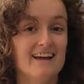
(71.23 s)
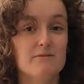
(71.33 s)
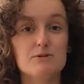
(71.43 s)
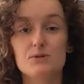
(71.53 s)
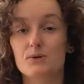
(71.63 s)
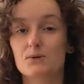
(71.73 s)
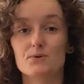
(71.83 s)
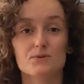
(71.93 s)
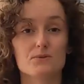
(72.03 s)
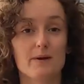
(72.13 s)
uh, but you could
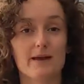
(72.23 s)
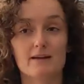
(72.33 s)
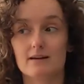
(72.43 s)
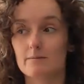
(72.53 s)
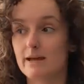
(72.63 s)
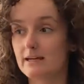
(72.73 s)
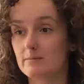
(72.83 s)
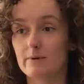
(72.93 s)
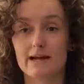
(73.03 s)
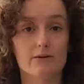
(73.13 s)
also make a
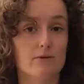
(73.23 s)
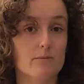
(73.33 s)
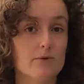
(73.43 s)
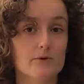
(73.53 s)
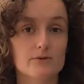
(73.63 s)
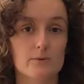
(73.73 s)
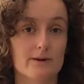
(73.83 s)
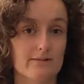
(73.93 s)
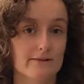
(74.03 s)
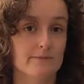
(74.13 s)
makeup bag or a purse or
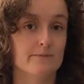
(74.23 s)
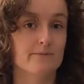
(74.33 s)
whatever.